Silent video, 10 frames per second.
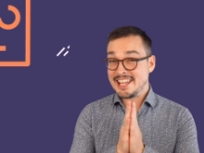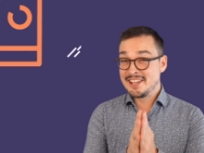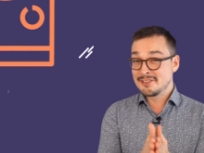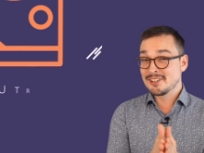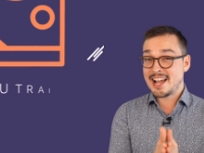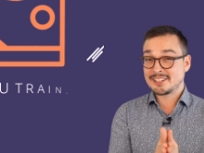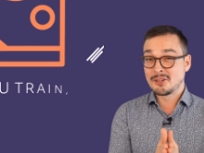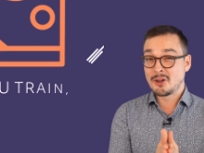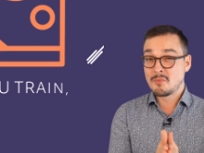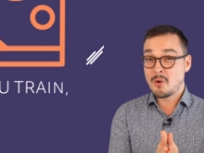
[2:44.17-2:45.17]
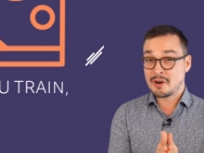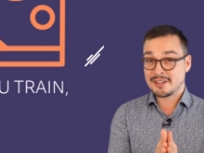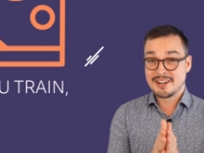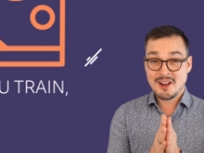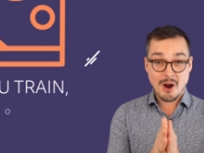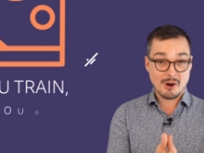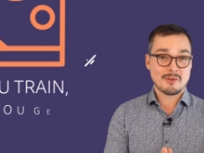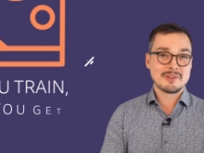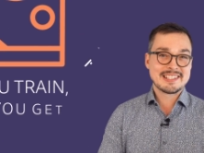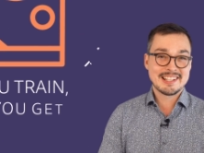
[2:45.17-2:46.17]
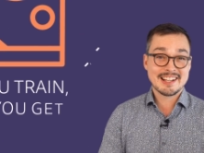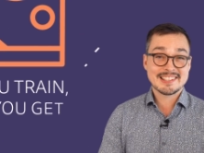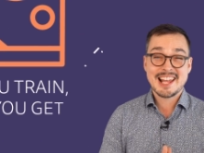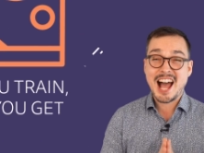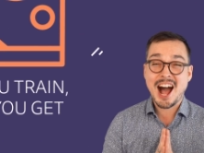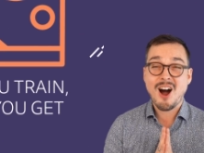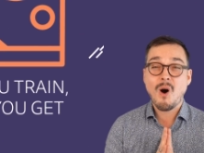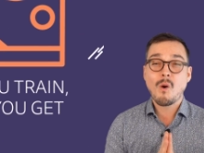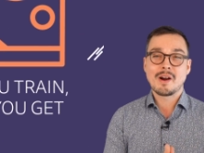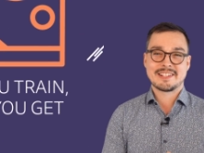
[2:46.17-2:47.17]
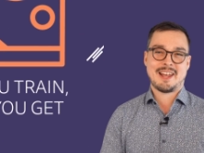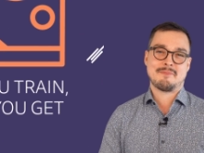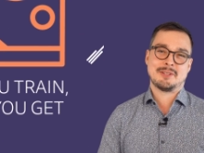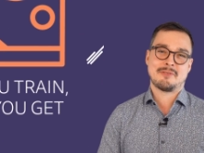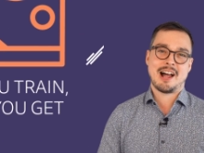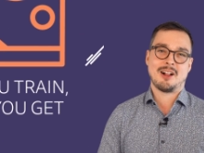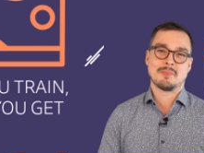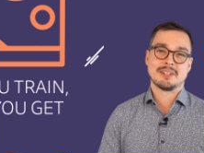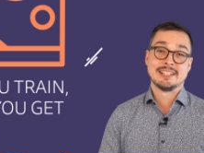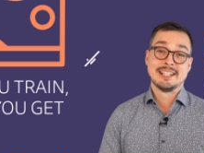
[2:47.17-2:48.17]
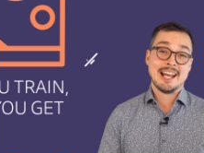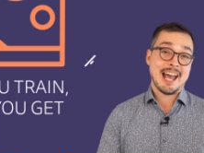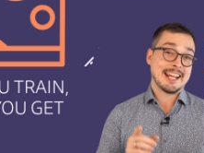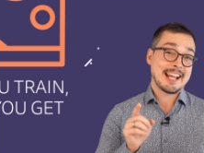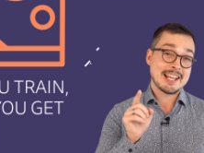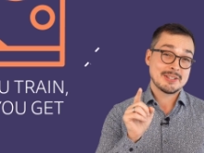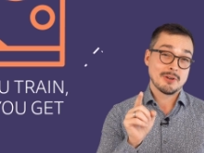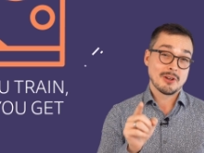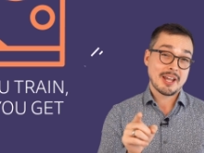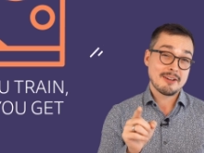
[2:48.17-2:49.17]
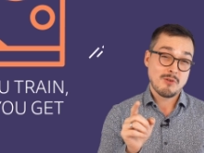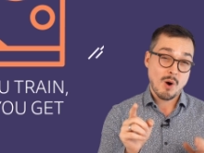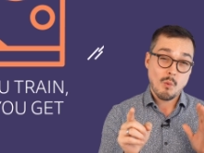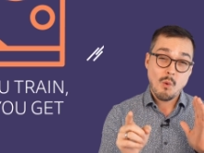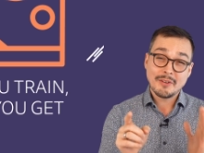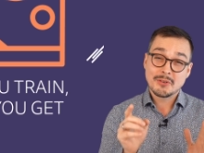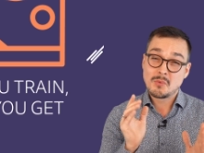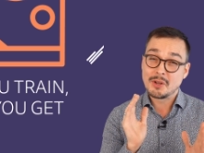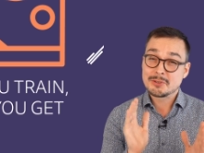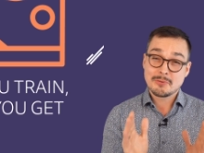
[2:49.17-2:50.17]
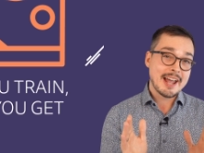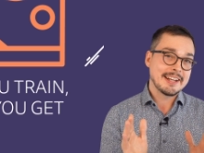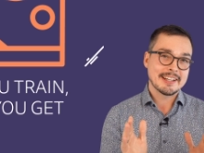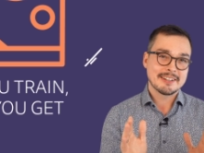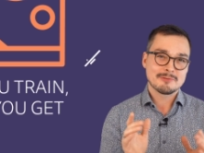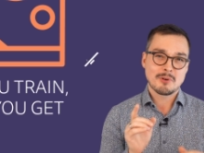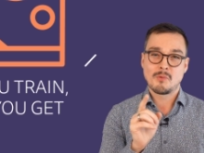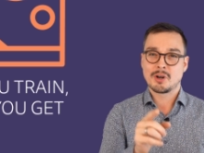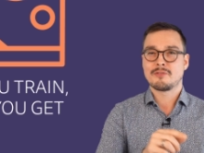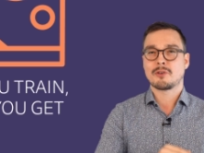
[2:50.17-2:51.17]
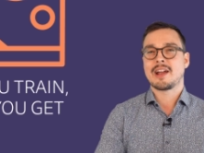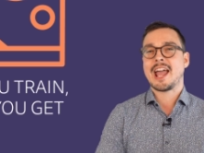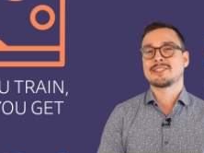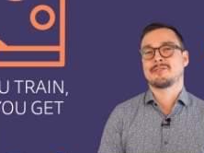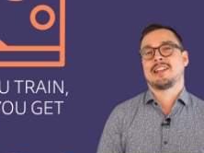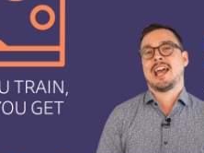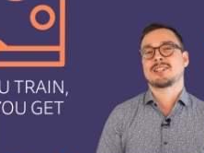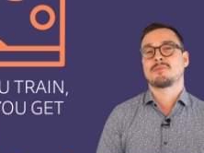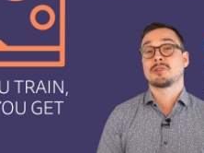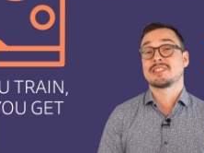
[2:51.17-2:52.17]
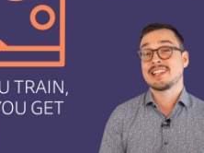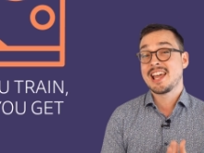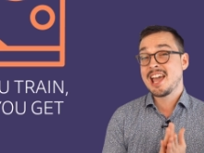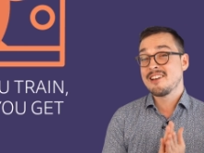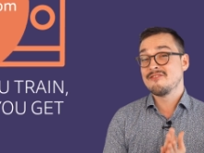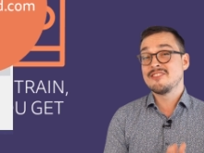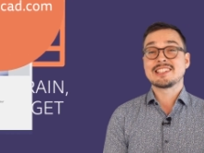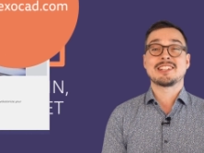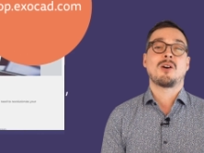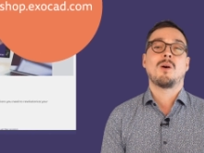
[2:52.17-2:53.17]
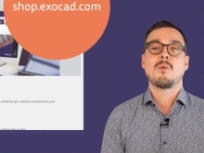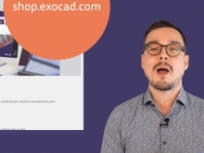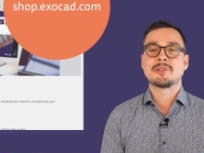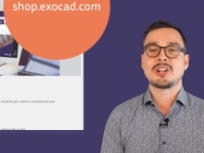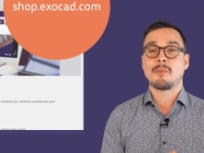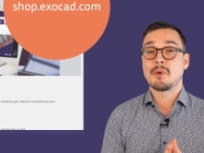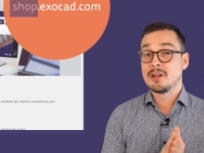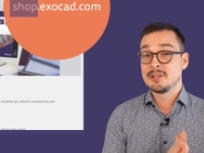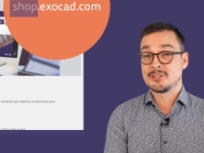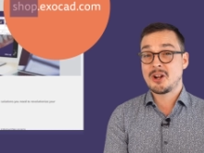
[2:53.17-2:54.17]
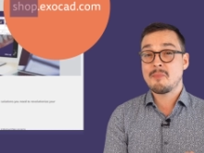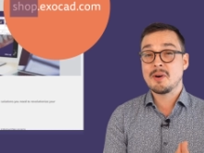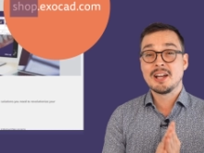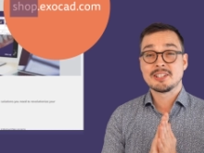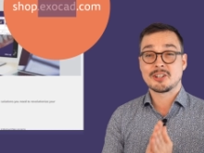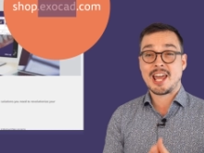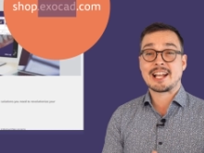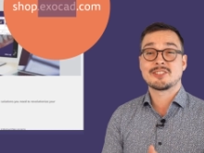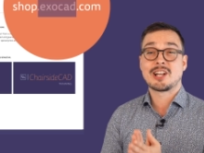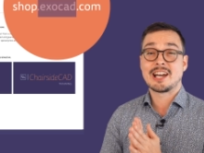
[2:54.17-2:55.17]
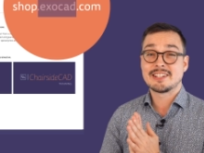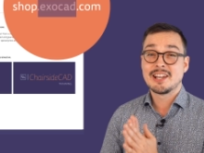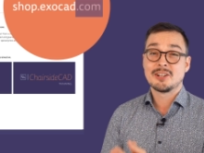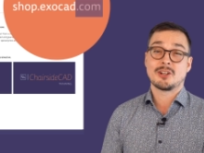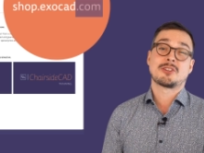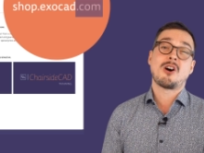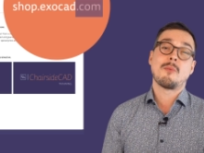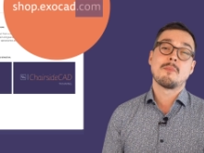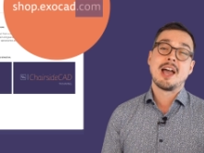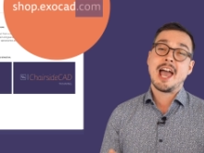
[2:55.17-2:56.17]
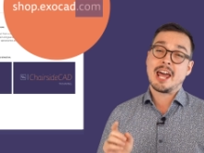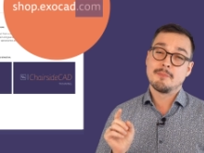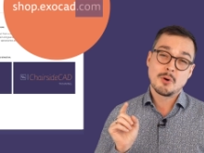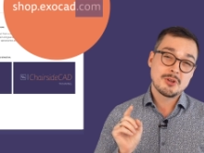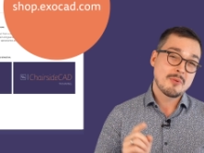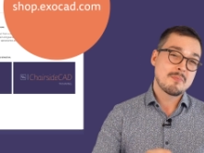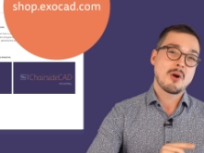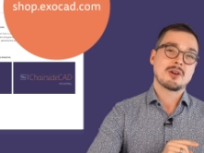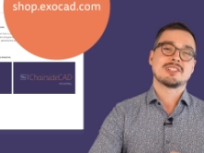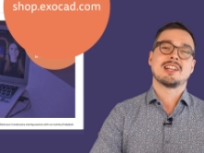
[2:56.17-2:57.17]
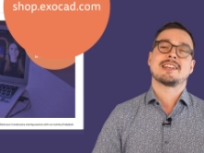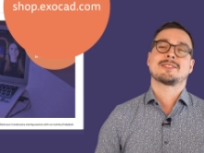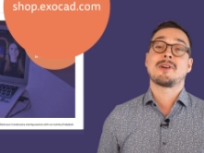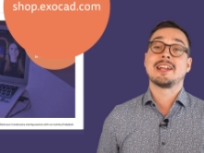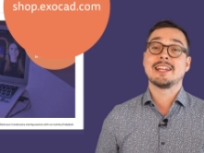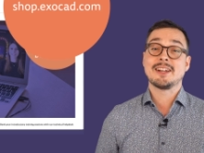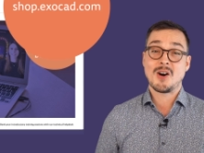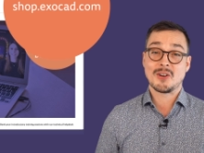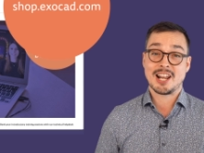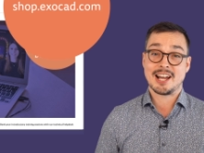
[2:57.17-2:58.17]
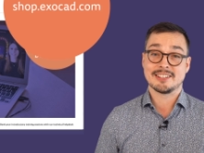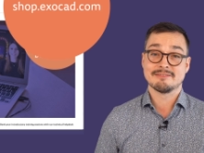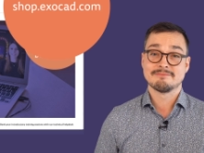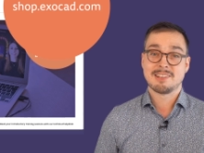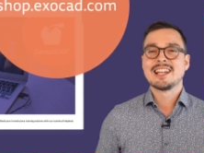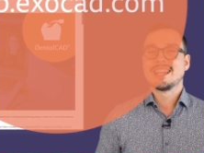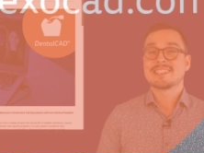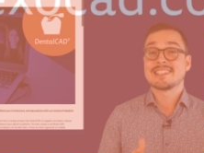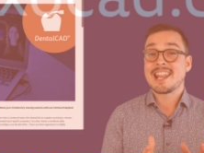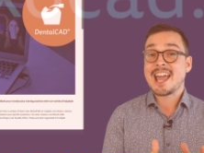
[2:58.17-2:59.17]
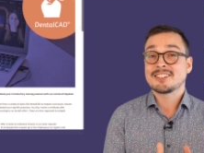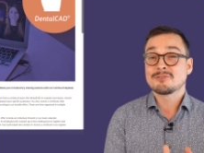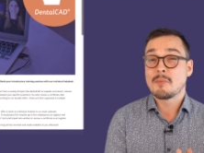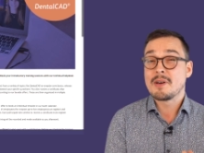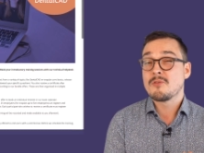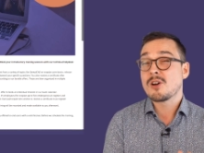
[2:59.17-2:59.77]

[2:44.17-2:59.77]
If you'd like to learn more, our resellers are always happy to help. And in case you are looking for one-to-one -one training, from one of our Exocad experts, visit our web shop shop.exocad.com and book your personalized training online. Select from a